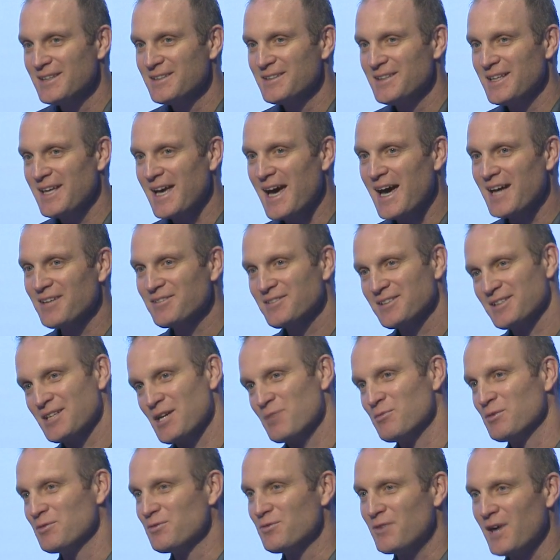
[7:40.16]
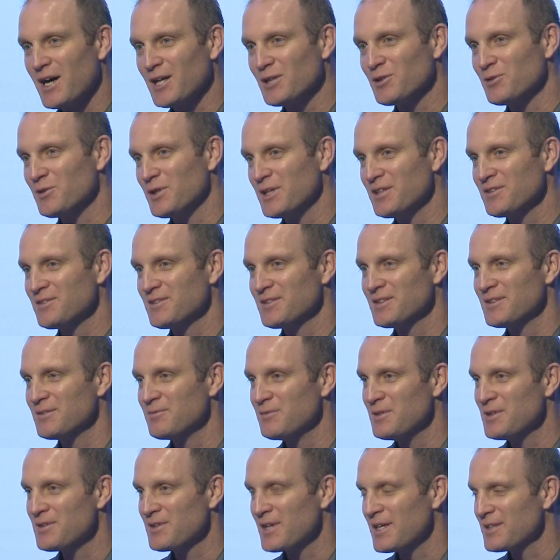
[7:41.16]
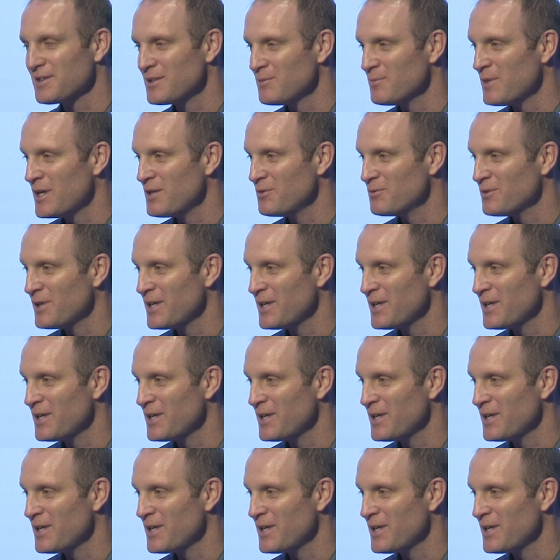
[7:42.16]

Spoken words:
They asked to come and follow us, and we thought they might